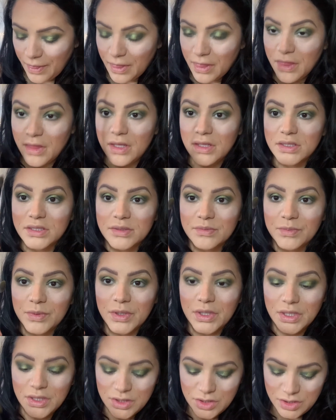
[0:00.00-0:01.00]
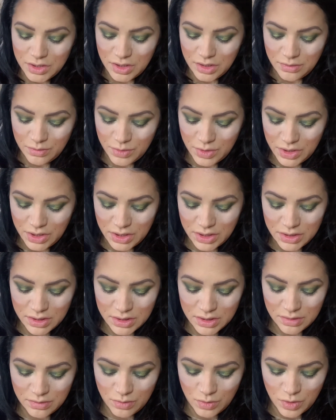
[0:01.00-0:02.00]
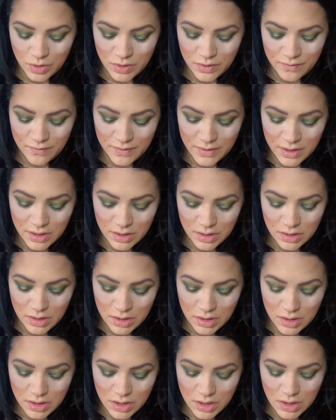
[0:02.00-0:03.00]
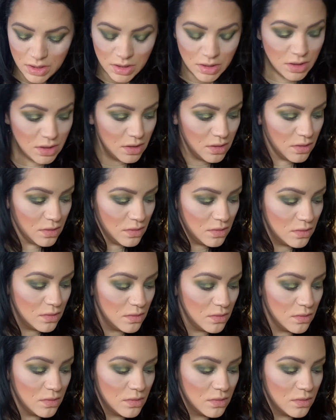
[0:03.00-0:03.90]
this brush and bring in some more of that yellow.